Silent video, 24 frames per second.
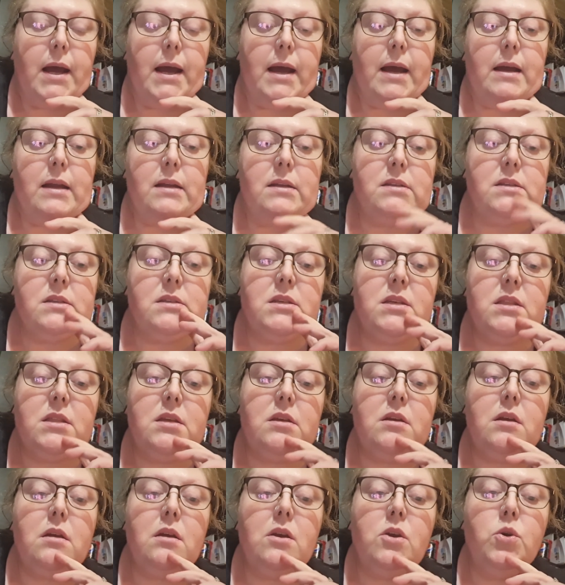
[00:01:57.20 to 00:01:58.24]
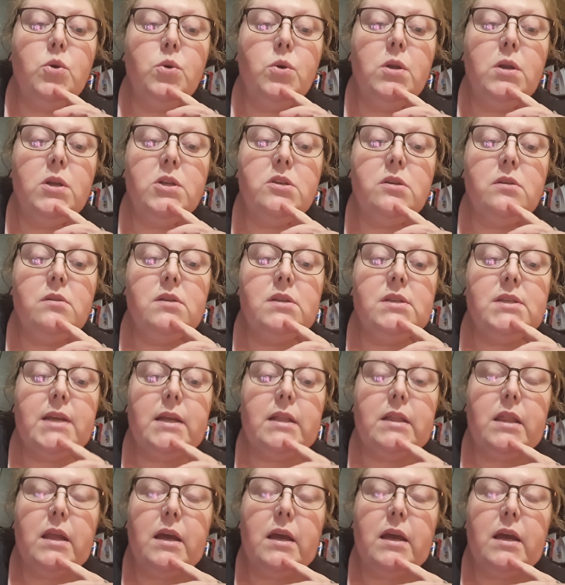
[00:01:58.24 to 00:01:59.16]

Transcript: and the caller turned and said